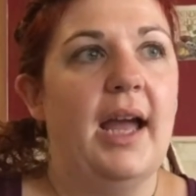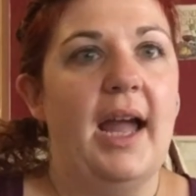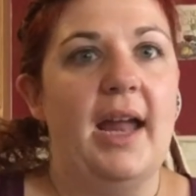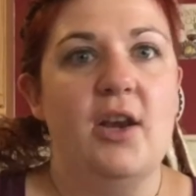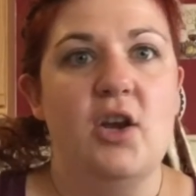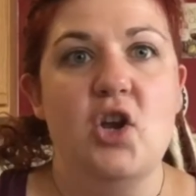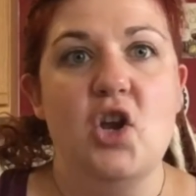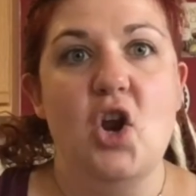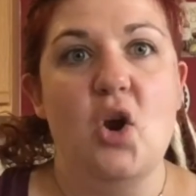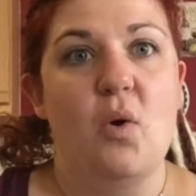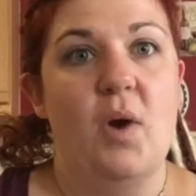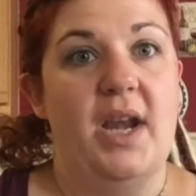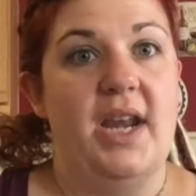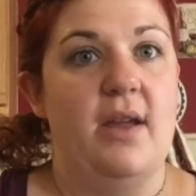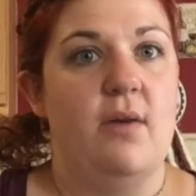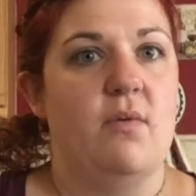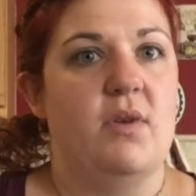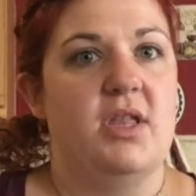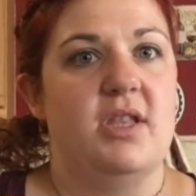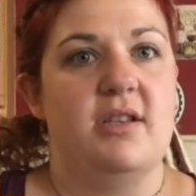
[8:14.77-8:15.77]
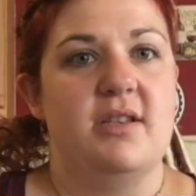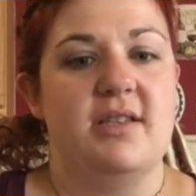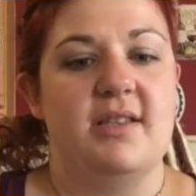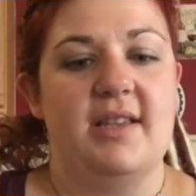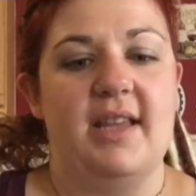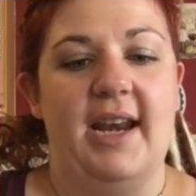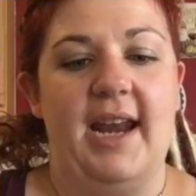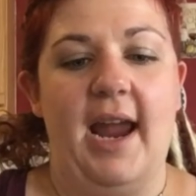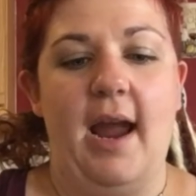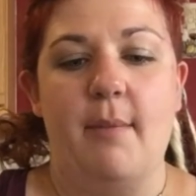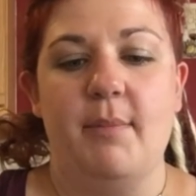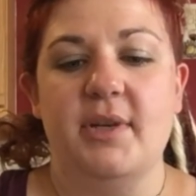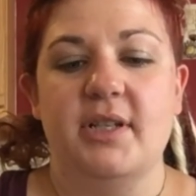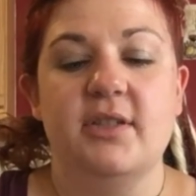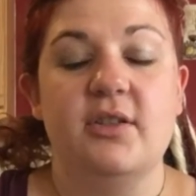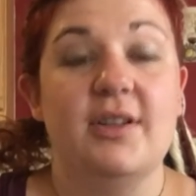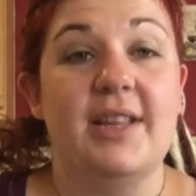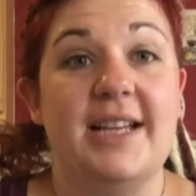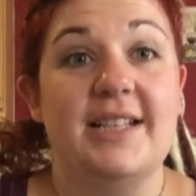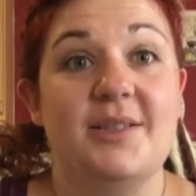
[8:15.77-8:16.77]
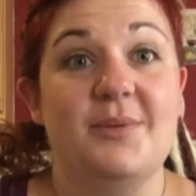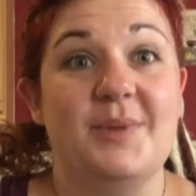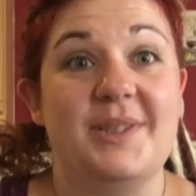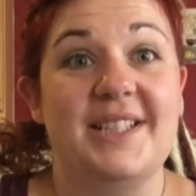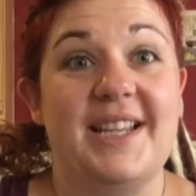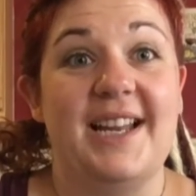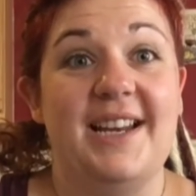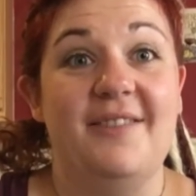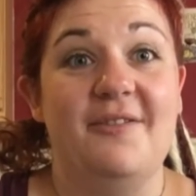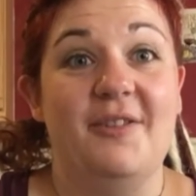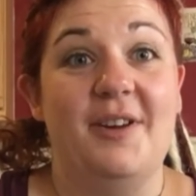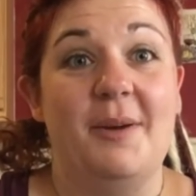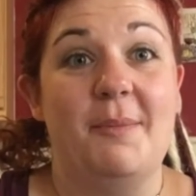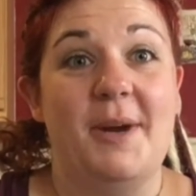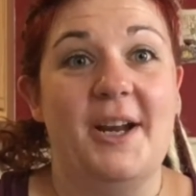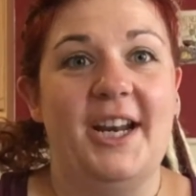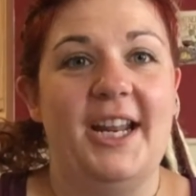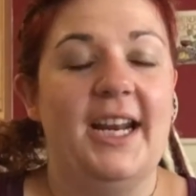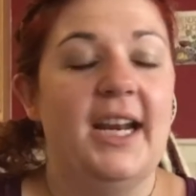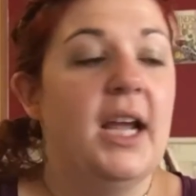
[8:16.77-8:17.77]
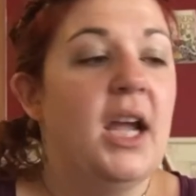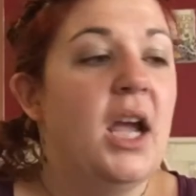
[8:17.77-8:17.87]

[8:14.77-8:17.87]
No idea what's gonna happen, so that's what's kind of fun about it.